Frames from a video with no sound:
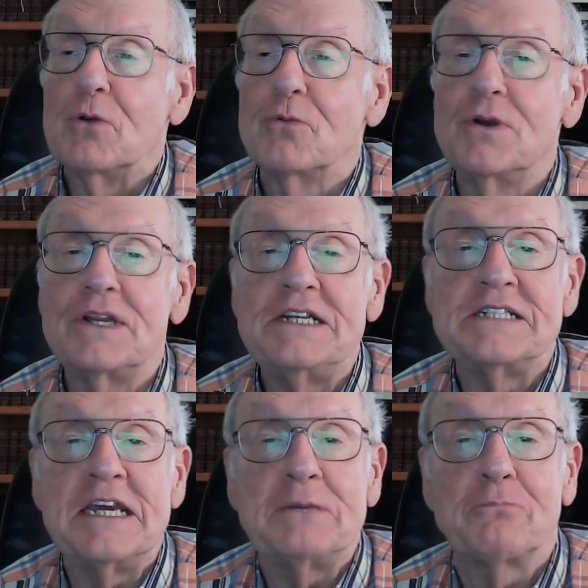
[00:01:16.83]
really
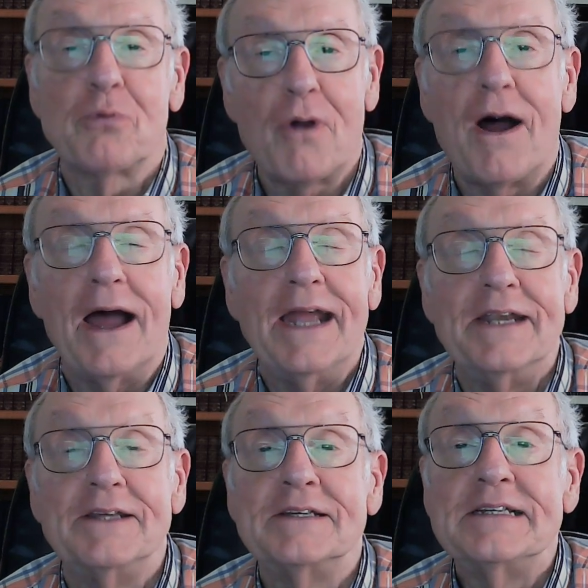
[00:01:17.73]
take
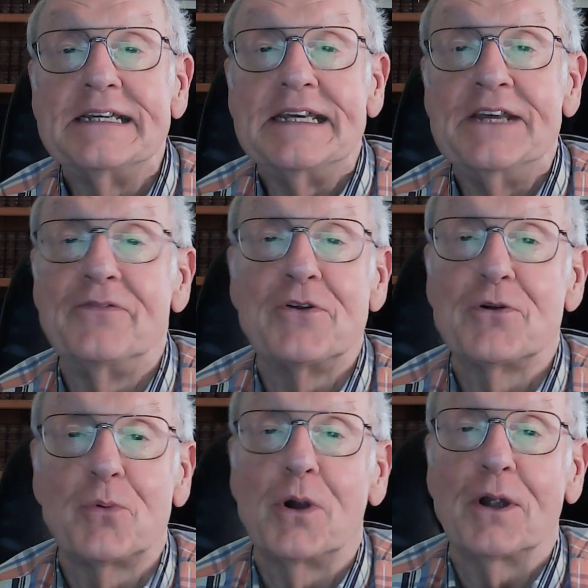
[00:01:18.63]
pride in
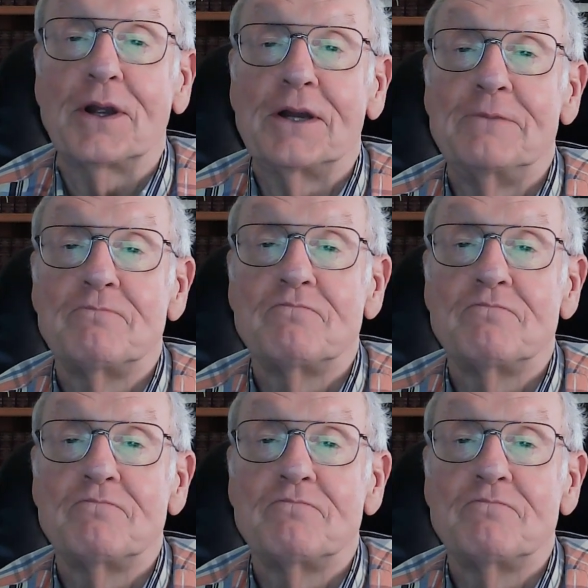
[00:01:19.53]
their work.